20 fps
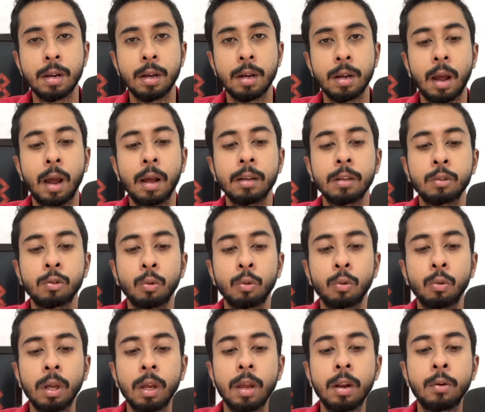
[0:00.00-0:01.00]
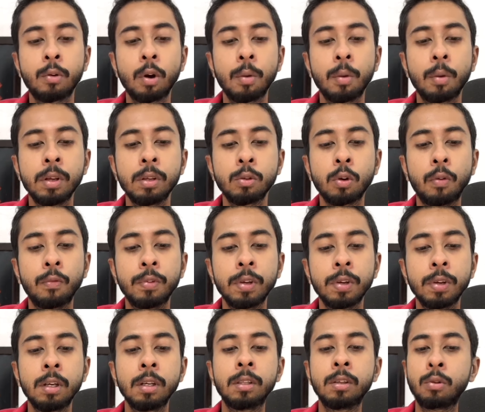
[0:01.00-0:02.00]
and so the entropy is
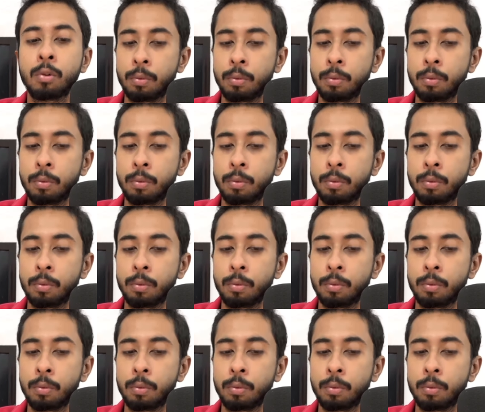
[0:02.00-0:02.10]
obviously 0.